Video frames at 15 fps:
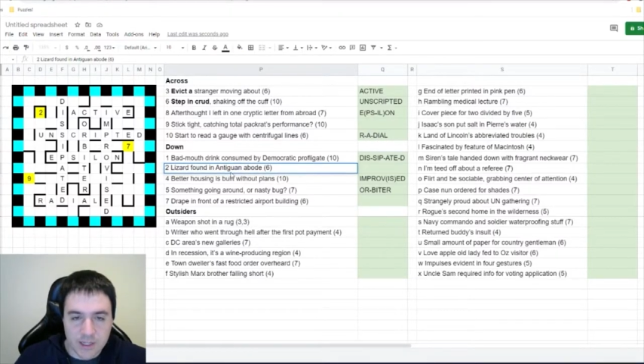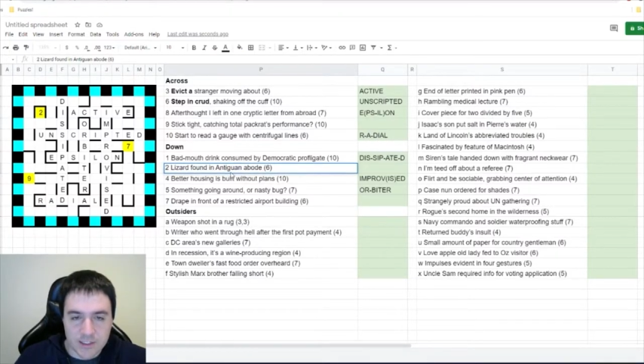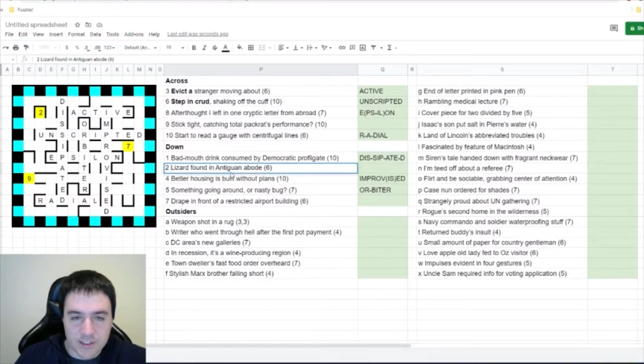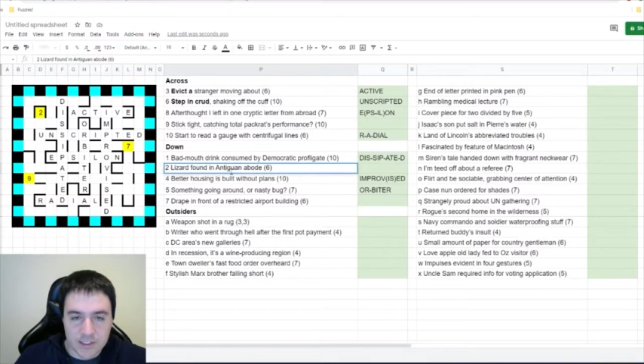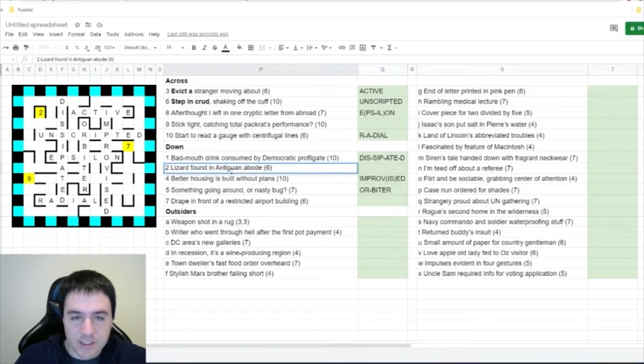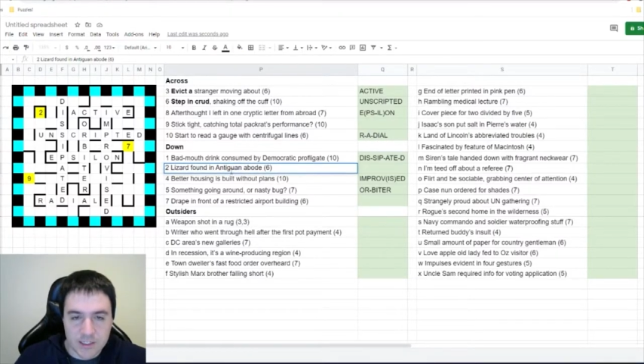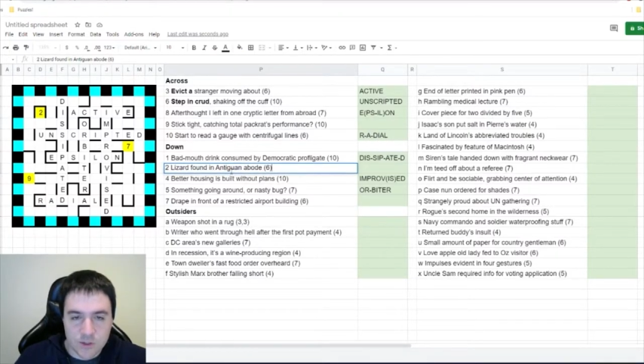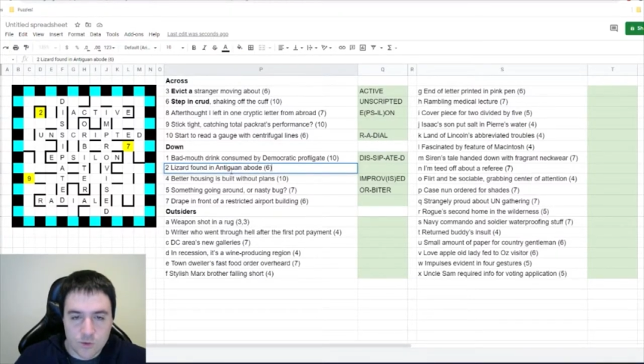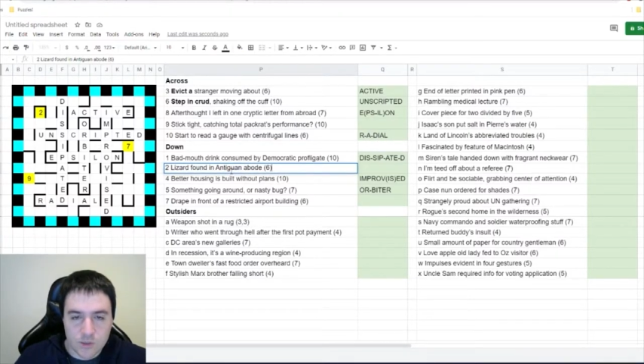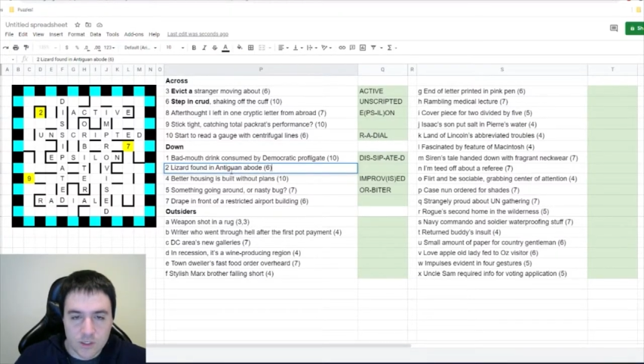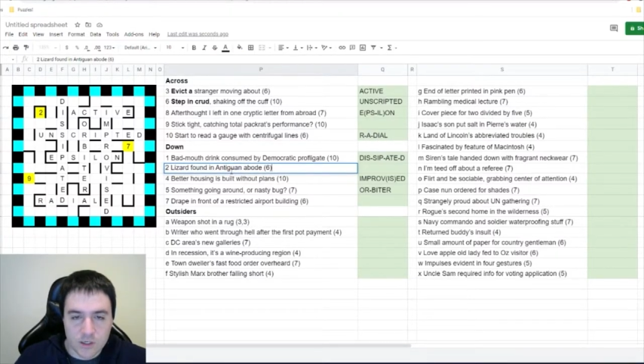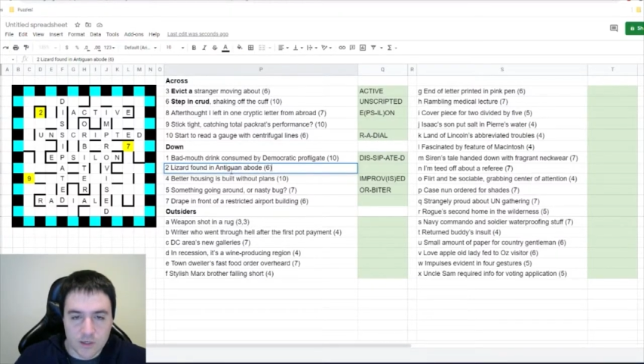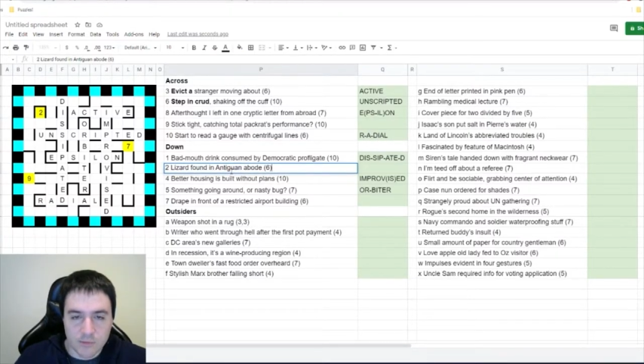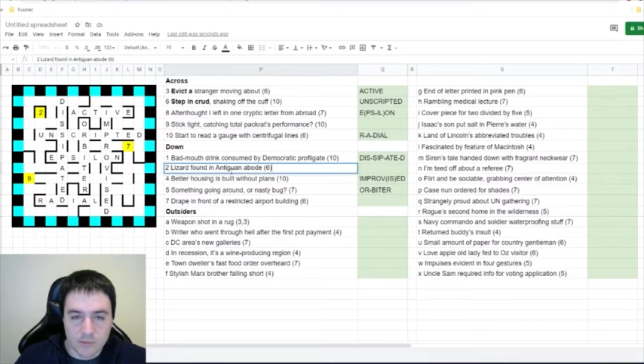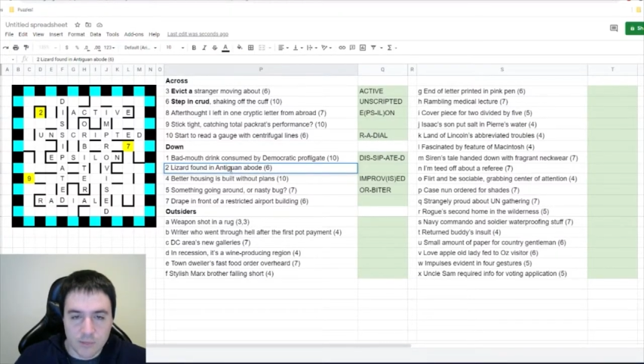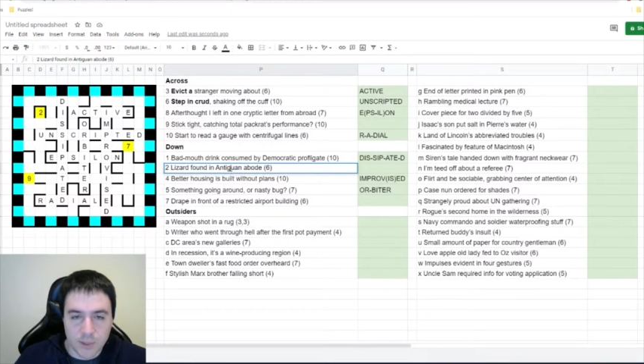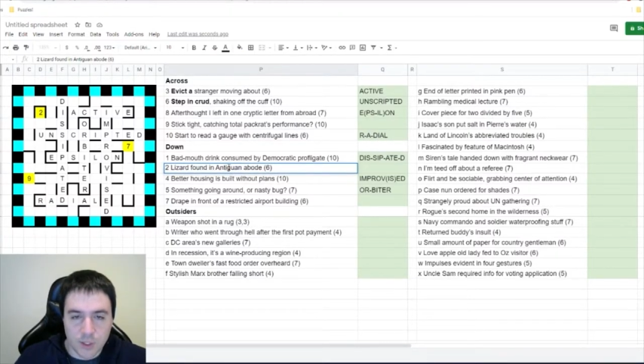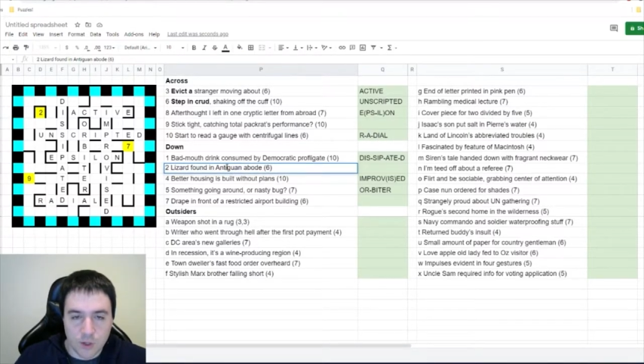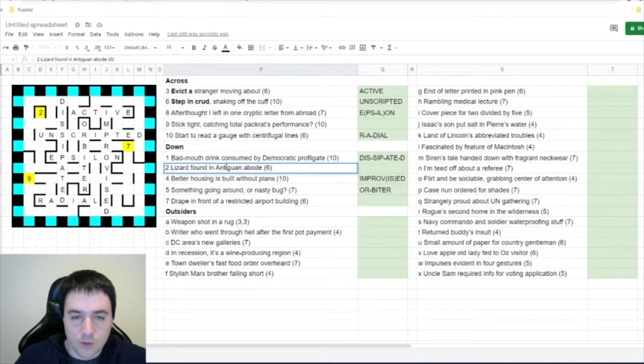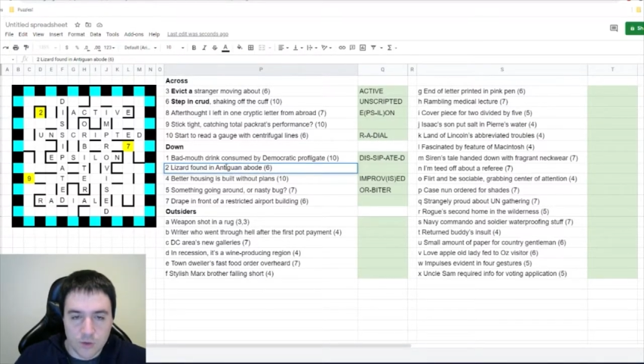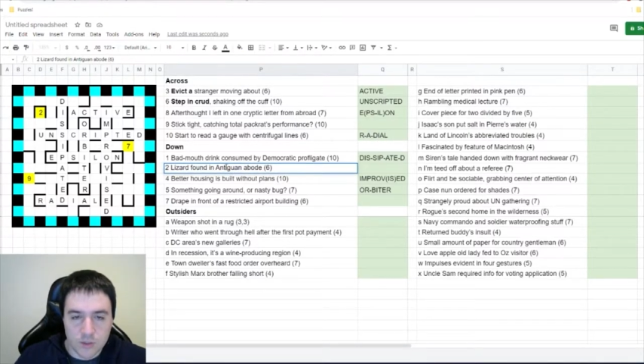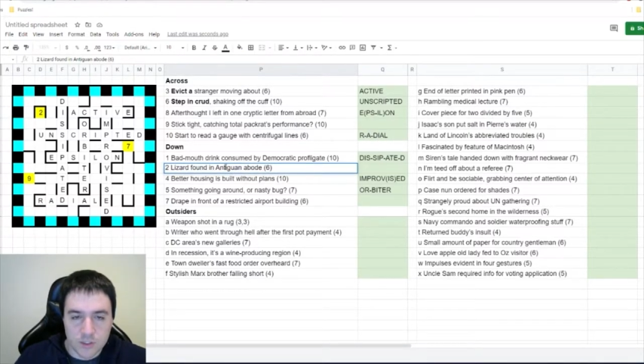Antiguan
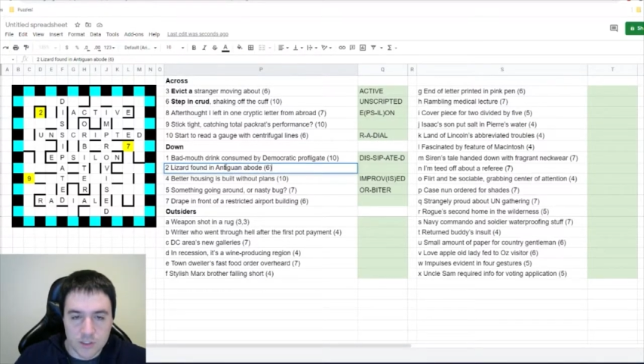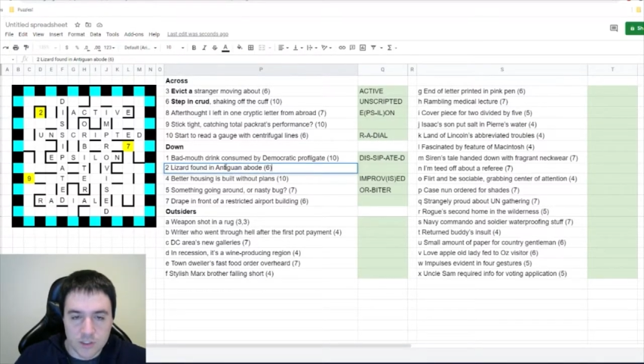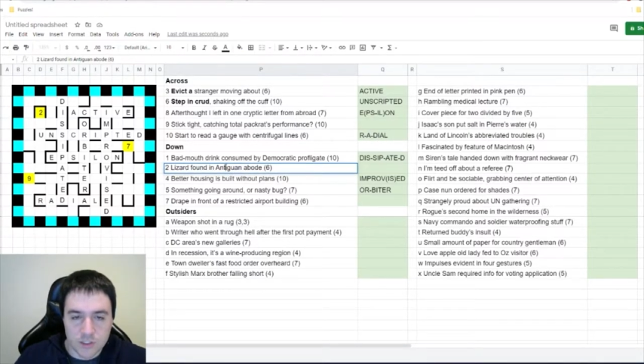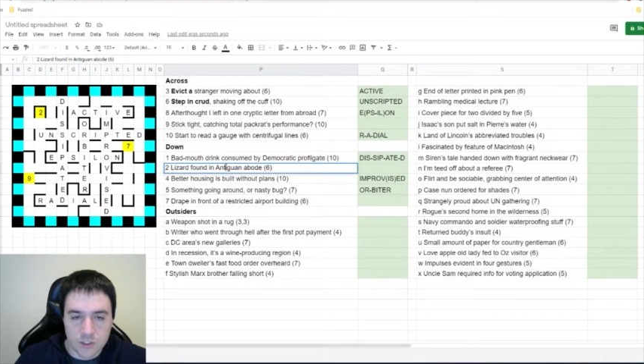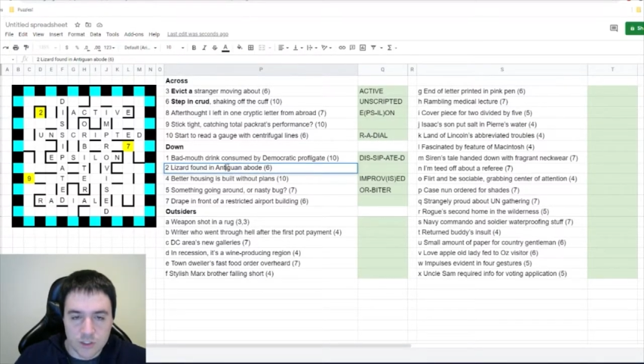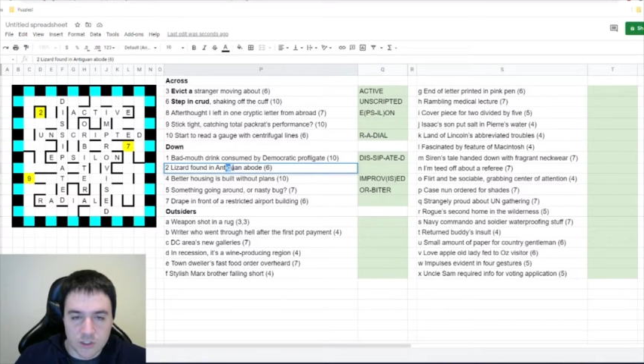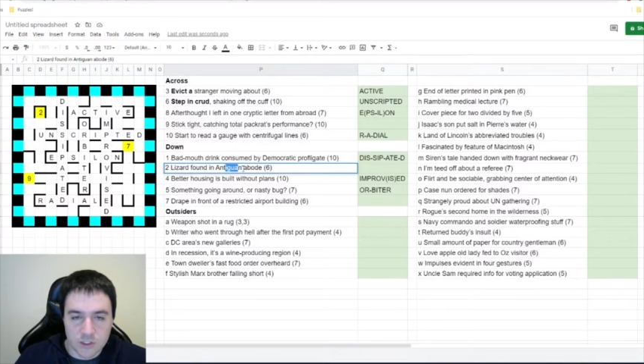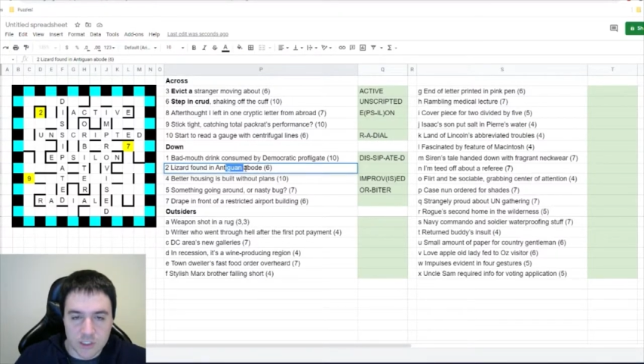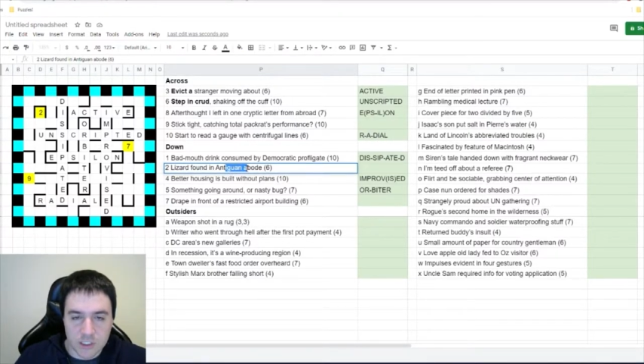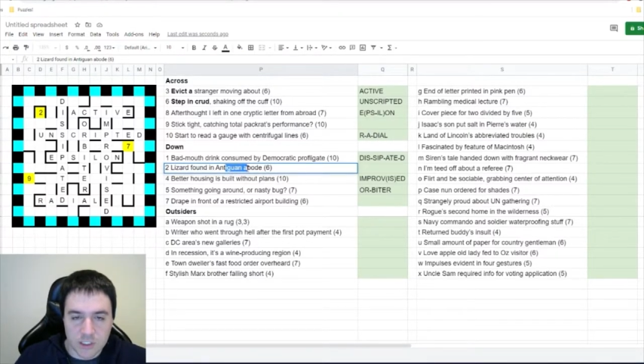abode is just